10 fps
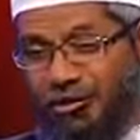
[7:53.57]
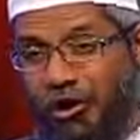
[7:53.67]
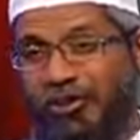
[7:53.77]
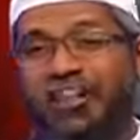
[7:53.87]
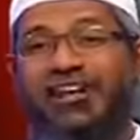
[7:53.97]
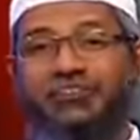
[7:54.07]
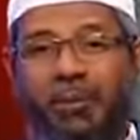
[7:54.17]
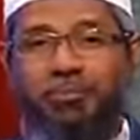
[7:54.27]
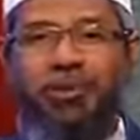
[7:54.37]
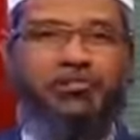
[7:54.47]
Not that
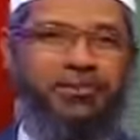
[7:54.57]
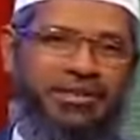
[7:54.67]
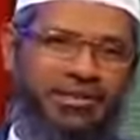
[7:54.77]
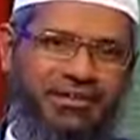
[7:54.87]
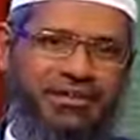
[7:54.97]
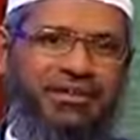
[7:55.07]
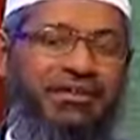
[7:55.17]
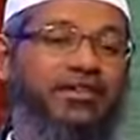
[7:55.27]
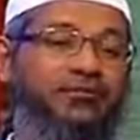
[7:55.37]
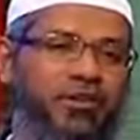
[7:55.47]
it's not possible,
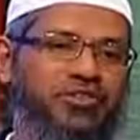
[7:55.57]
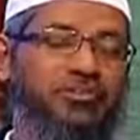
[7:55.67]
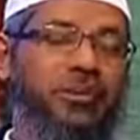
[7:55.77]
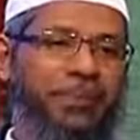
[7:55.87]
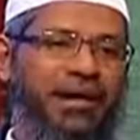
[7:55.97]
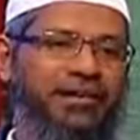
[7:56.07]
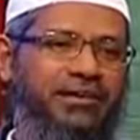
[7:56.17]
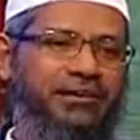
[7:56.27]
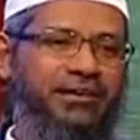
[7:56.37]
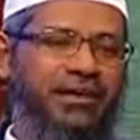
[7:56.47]
it's possible,
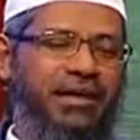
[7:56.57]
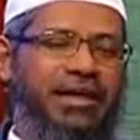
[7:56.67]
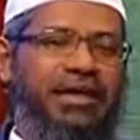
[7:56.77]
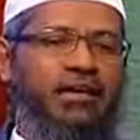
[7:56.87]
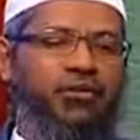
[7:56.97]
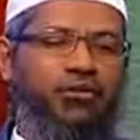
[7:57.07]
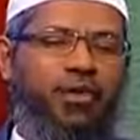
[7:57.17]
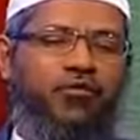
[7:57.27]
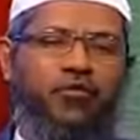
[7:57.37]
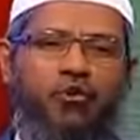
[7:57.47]
but
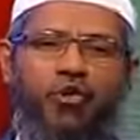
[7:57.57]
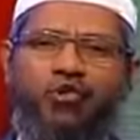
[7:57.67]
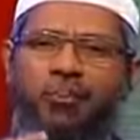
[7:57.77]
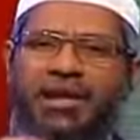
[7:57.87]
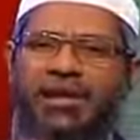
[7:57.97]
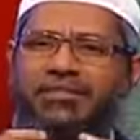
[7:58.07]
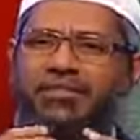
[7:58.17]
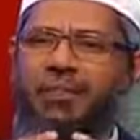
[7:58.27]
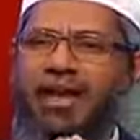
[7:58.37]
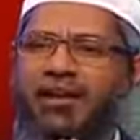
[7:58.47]
if you want to
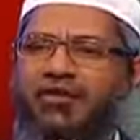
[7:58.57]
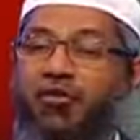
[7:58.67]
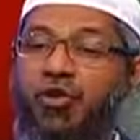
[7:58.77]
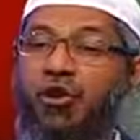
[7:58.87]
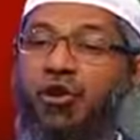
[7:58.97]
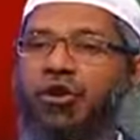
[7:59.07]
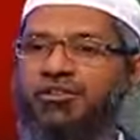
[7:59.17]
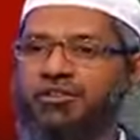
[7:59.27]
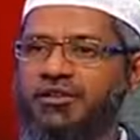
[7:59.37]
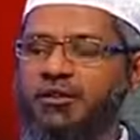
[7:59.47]
break this barrier for a
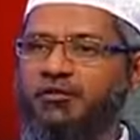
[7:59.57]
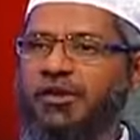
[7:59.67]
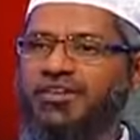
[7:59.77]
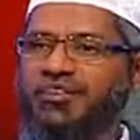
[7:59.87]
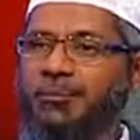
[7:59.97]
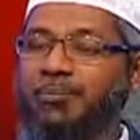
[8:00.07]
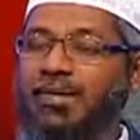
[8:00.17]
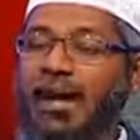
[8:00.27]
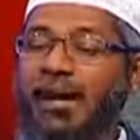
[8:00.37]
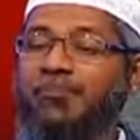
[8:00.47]
cause, for
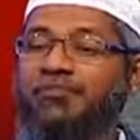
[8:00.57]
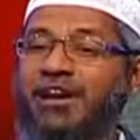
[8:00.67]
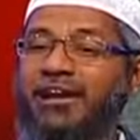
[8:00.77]
example, I'm